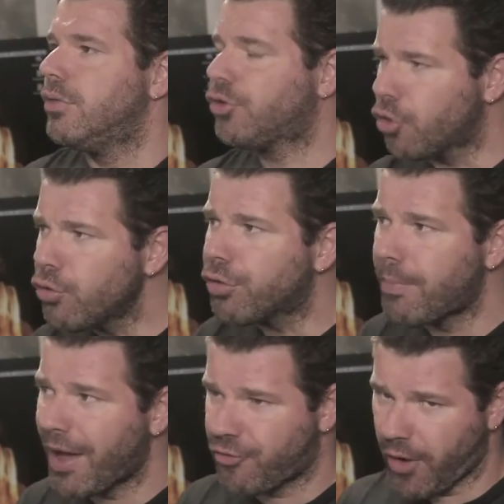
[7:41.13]
The truth,
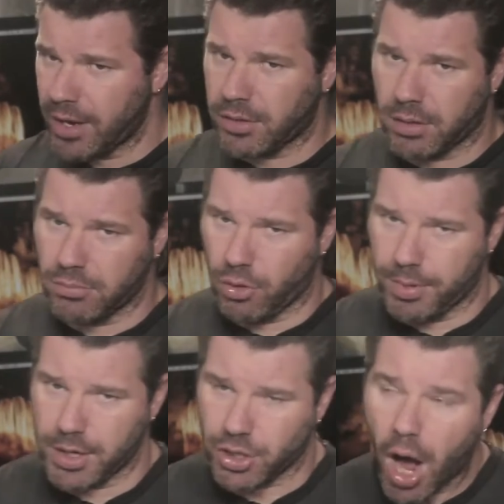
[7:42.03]
my friend, and
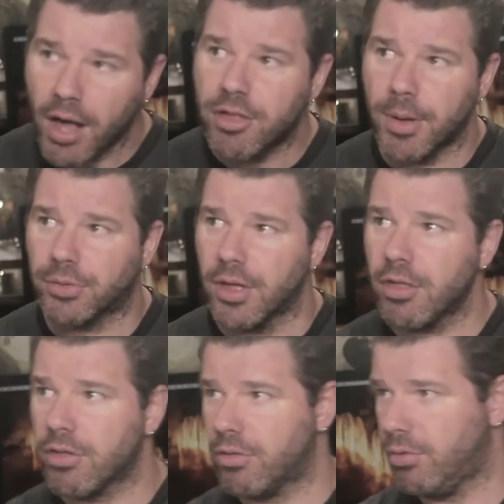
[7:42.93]
nobody talks about
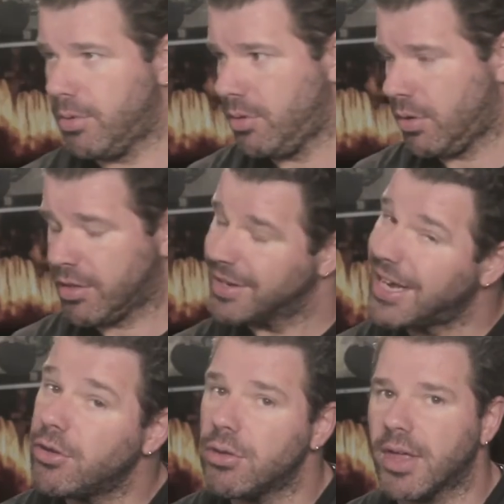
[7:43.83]
this, nobody wants to
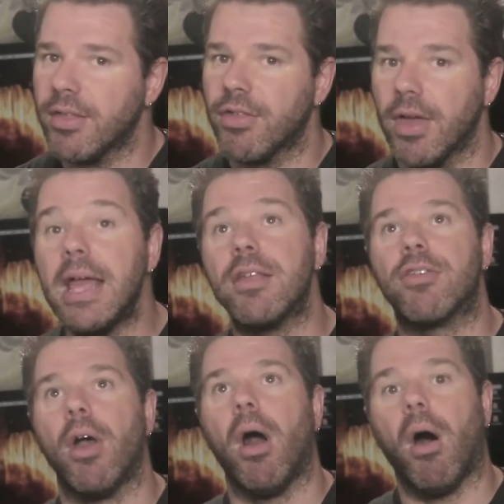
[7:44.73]
tell you this,
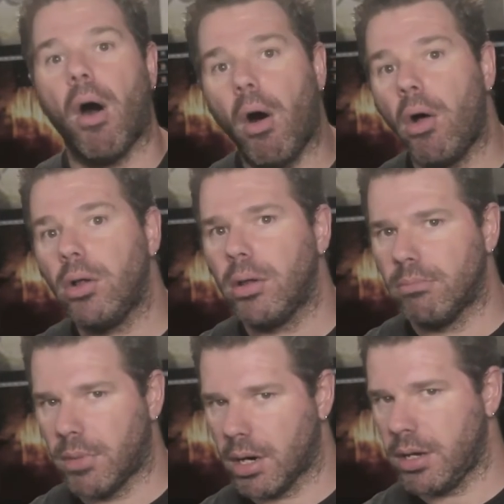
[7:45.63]
is all
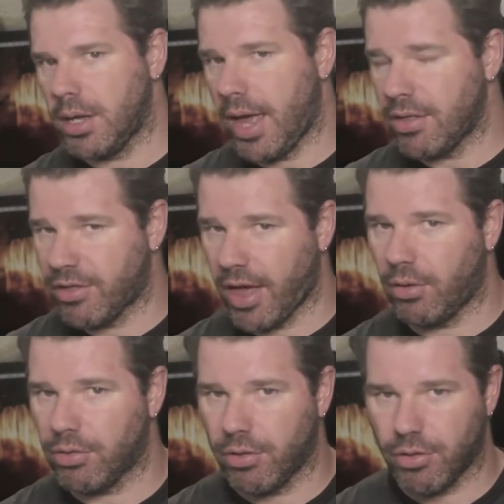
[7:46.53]
marketing and
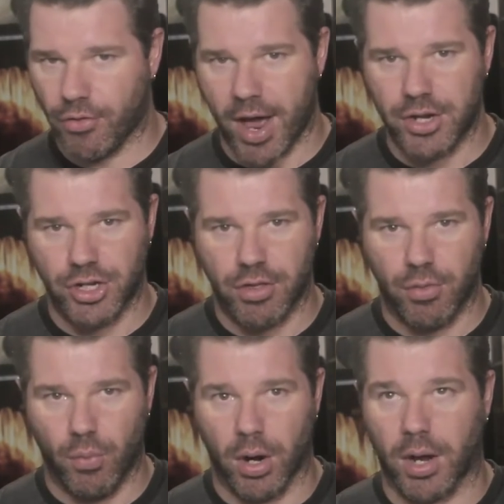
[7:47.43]
sales strategies
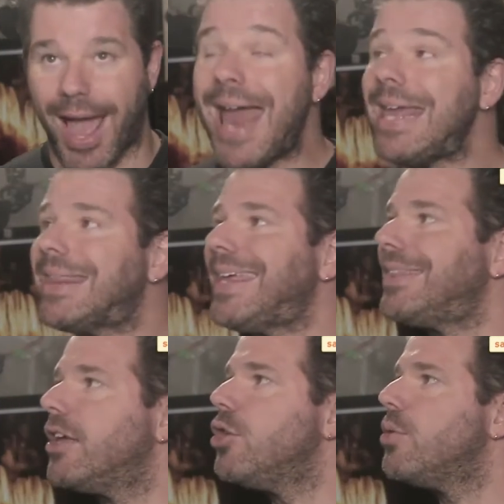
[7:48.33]
work. Anything
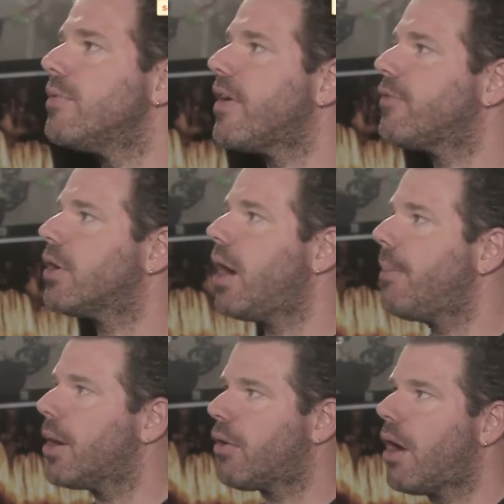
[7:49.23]
that you have ever
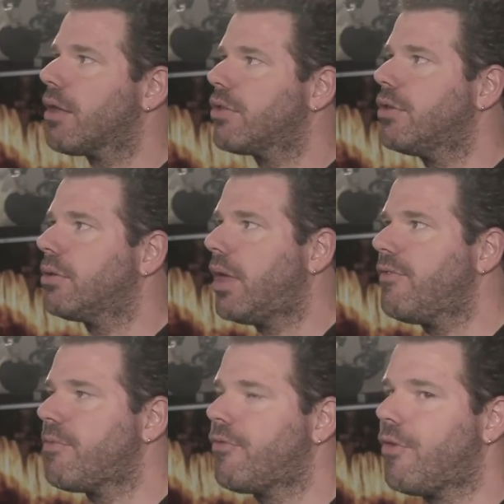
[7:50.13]
come across in your
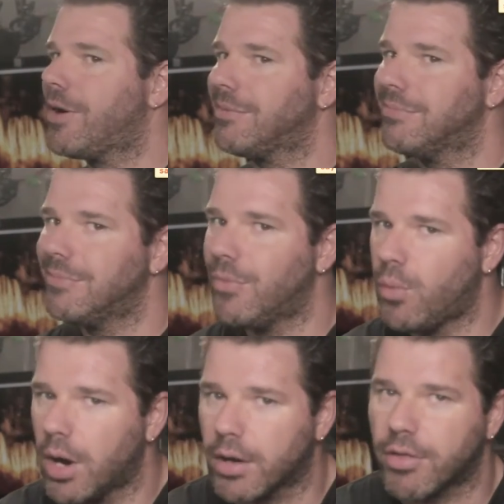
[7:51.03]
life before
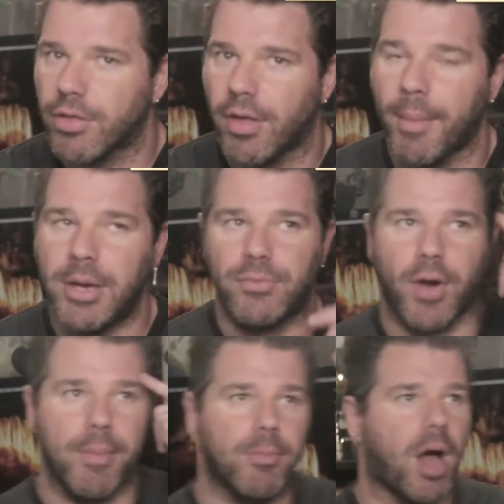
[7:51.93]
works. I mean,
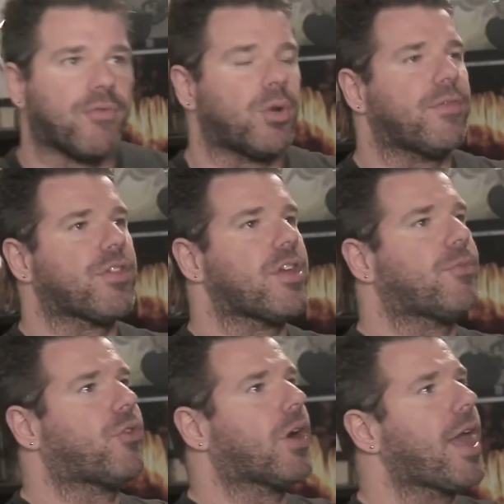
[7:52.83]
rhyme them off. What have you seen before?